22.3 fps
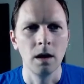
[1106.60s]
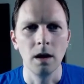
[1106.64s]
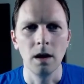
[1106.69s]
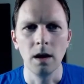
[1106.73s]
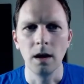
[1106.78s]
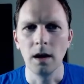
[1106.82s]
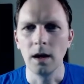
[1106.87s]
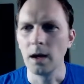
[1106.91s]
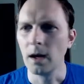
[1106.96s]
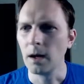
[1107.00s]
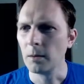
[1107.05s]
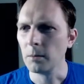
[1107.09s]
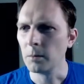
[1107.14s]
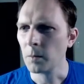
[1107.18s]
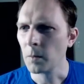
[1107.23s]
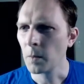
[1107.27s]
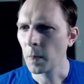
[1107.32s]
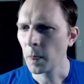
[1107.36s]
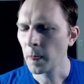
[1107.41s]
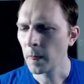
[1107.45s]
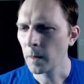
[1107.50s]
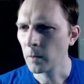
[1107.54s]

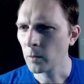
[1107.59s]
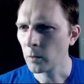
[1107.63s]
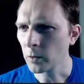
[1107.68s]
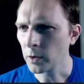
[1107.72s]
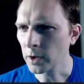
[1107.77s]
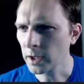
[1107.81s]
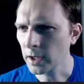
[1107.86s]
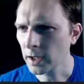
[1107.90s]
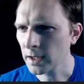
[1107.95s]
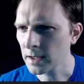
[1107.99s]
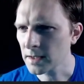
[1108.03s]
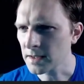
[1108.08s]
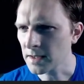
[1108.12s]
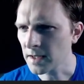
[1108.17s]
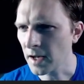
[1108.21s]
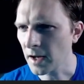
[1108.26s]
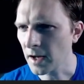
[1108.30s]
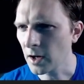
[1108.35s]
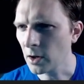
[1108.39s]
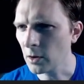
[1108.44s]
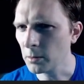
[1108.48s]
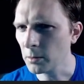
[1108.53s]
we're going to
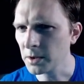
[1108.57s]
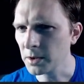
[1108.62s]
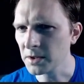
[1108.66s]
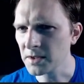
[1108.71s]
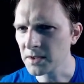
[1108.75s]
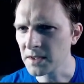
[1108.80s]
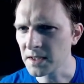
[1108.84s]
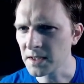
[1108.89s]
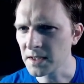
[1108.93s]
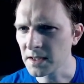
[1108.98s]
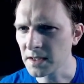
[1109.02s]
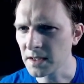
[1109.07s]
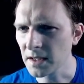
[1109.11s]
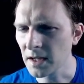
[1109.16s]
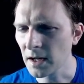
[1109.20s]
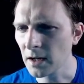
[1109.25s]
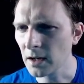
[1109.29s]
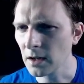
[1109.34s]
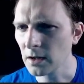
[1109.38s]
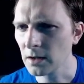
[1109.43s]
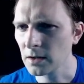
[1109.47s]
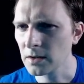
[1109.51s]
tell
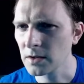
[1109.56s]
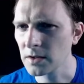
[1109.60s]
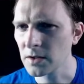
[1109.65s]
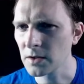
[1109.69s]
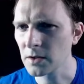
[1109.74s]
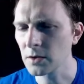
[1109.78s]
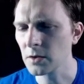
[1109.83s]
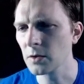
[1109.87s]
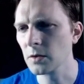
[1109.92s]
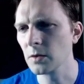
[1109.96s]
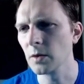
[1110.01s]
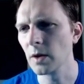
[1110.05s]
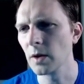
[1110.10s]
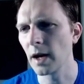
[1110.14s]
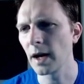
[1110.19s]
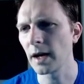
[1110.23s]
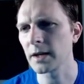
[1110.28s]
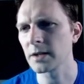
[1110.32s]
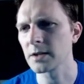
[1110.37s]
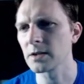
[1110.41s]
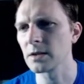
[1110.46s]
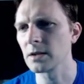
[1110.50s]
buildctl to
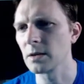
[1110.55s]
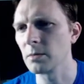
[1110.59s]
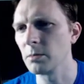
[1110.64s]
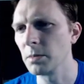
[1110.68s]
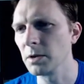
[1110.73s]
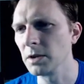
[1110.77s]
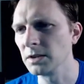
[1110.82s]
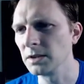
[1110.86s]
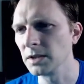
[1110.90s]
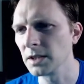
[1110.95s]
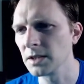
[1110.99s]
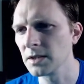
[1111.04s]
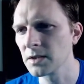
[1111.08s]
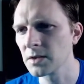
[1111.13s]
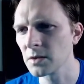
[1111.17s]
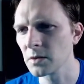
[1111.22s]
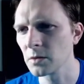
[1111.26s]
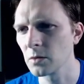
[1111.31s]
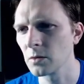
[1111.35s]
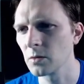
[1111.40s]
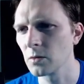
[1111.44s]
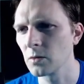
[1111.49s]
actually build it.
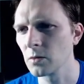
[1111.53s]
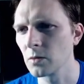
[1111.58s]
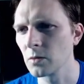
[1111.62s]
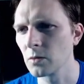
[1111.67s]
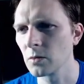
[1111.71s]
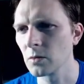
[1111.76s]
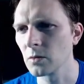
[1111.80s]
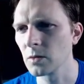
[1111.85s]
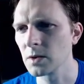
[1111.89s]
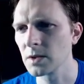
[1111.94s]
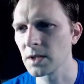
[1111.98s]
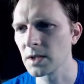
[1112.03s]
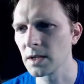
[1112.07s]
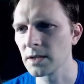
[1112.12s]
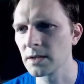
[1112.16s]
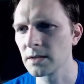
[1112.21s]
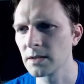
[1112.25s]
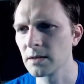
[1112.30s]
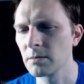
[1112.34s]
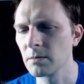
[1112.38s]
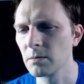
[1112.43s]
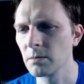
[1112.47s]
So we say
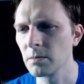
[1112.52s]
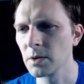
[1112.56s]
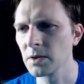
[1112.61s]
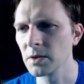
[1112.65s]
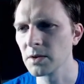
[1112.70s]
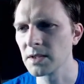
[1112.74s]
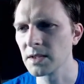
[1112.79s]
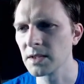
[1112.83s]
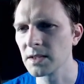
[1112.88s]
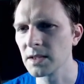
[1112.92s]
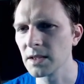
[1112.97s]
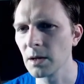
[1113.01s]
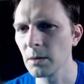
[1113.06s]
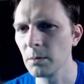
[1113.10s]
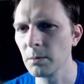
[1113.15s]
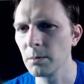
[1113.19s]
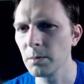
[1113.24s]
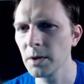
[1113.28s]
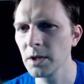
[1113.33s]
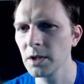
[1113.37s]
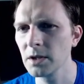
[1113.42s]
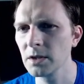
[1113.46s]
buildctl
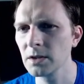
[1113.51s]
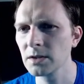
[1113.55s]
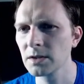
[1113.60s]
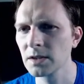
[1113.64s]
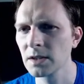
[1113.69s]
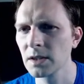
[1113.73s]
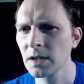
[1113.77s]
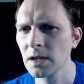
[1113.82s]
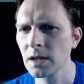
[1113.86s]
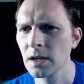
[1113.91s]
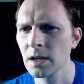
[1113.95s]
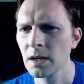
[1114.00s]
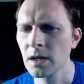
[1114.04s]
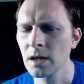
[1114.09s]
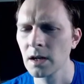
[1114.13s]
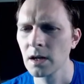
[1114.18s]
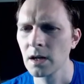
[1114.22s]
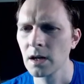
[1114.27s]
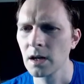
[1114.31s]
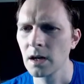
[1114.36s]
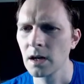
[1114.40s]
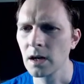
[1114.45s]
build.
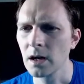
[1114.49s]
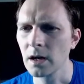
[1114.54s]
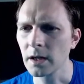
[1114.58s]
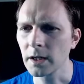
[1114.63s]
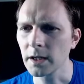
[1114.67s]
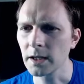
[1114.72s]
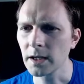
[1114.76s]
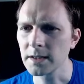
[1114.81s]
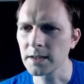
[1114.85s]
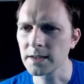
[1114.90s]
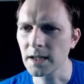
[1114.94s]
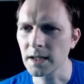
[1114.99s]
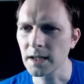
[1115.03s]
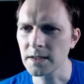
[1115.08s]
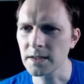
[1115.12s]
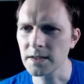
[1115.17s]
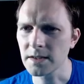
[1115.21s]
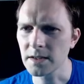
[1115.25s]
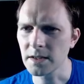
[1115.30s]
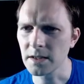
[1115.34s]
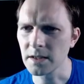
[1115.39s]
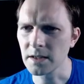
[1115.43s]
Our
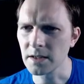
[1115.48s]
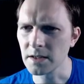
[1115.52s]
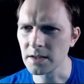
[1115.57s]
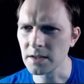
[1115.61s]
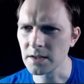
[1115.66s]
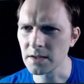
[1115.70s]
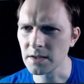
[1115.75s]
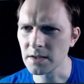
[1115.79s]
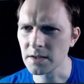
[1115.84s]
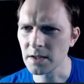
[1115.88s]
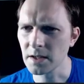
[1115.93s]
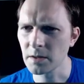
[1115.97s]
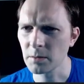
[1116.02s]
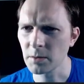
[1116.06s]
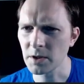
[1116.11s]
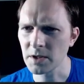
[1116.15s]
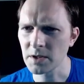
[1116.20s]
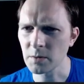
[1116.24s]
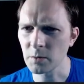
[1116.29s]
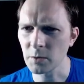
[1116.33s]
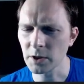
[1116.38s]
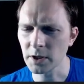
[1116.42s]
context is
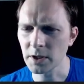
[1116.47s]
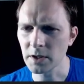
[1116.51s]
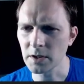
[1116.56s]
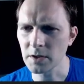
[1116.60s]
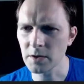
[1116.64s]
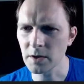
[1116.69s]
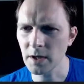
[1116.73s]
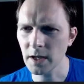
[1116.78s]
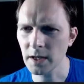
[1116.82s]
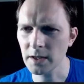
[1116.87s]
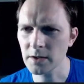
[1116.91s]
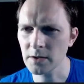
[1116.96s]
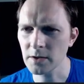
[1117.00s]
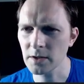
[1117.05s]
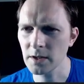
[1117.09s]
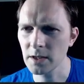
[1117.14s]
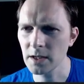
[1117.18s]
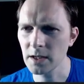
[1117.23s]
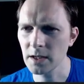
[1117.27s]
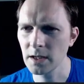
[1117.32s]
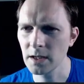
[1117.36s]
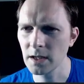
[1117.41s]
present working
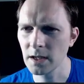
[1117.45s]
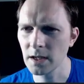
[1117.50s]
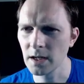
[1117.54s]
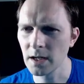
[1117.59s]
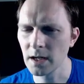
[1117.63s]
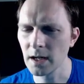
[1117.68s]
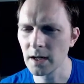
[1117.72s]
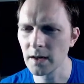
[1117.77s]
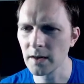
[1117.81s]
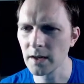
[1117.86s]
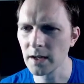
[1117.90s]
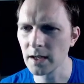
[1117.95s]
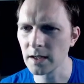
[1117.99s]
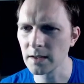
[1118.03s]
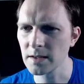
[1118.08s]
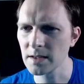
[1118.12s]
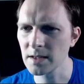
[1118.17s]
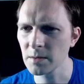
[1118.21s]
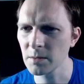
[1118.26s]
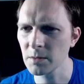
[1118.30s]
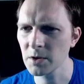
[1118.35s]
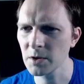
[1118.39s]
directory, and then
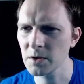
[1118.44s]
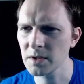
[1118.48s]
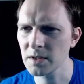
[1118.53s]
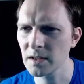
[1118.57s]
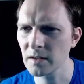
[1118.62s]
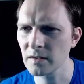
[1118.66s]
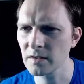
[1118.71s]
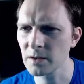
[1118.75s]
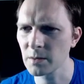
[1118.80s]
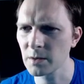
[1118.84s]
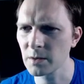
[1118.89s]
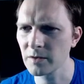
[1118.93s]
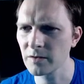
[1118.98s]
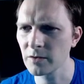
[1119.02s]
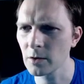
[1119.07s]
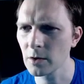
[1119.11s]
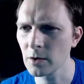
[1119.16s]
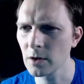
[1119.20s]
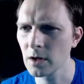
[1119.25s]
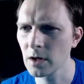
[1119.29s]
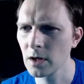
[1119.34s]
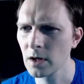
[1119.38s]
similar stuff to
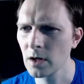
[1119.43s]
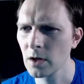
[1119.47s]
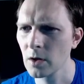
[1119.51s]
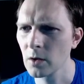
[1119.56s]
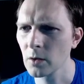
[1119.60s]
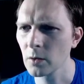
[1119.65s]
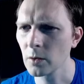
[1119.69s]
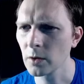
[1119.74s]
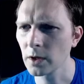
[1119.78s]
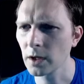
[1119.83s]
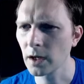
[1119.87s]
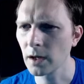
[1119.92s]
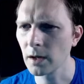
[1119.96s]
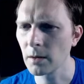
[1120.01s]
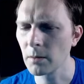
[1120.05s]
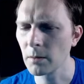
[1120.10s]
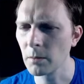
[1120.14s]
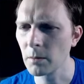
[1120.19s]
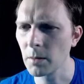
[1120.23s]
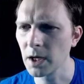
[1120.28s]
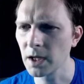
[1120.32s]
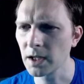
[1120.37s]
before, we're going to
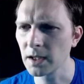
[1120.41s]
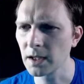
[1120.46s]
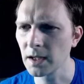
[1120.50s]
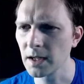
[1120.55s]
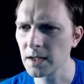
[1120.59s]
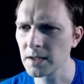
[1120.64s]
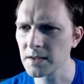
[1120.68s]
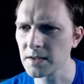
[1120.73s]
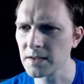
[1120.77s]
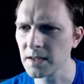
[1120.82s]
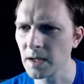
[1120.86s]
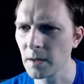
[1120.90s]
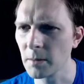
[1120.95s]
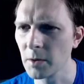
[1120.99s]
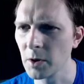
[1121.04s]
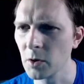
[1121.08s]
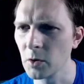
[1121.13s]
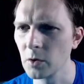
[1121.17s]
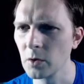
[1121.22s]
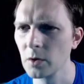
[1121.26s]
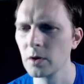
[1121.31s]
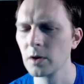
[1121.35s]
make it as
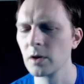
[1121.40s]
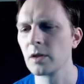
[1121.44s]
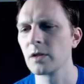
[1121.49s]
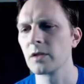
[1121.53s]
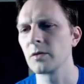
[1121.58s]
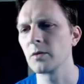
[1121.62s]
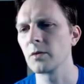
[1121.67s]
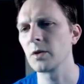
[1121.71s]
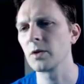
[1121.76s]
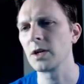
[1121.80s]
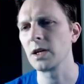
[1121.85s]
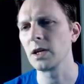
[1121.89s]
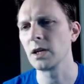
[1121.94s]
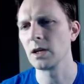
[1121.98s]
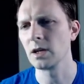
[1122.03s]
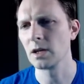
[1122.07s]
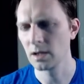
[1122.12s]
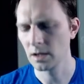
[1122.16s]
demo3